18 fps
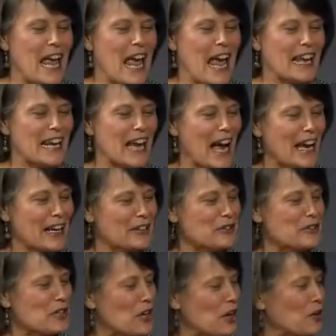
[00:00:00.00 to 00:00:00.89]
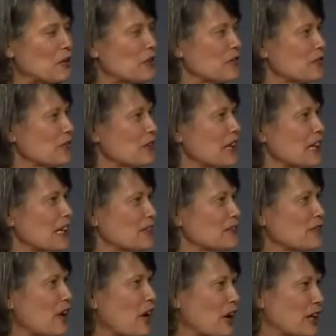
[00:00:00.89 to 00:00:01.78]
and I don't know
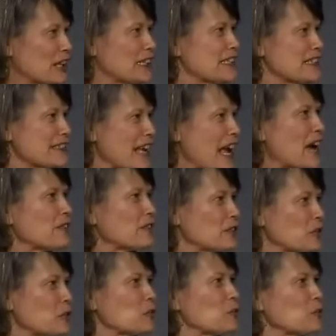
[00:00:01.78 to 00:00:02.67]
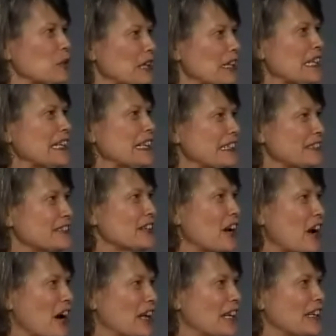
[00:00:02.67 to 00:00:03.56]
if art is ever really
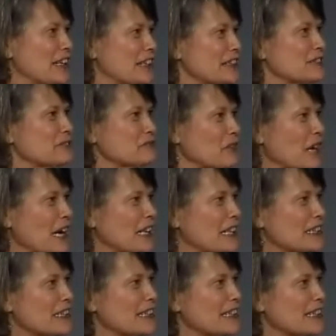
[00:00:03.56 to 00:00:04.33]
done, right?